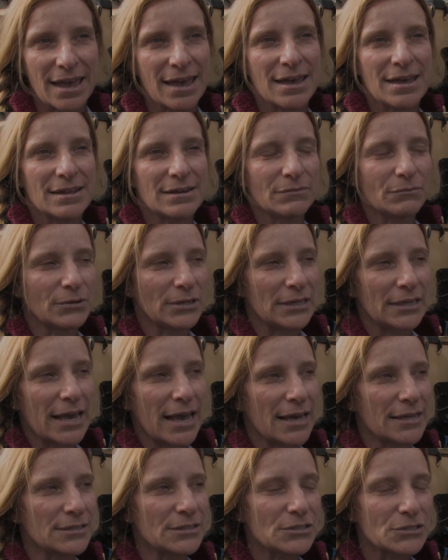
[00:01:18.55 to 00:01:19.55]
and we
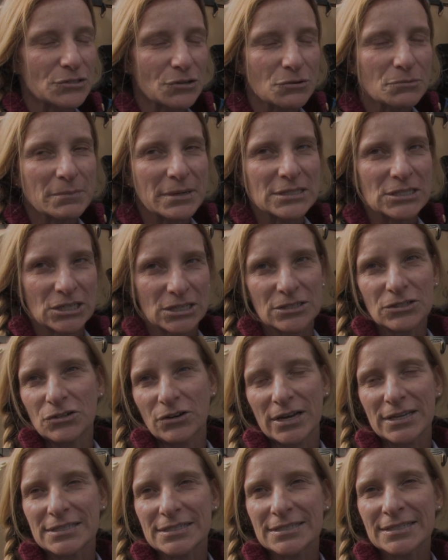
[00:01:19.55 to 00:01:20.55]
had so much
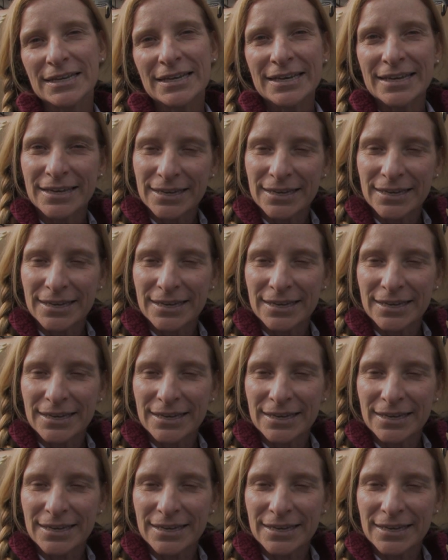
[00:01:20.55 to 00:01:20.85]
interest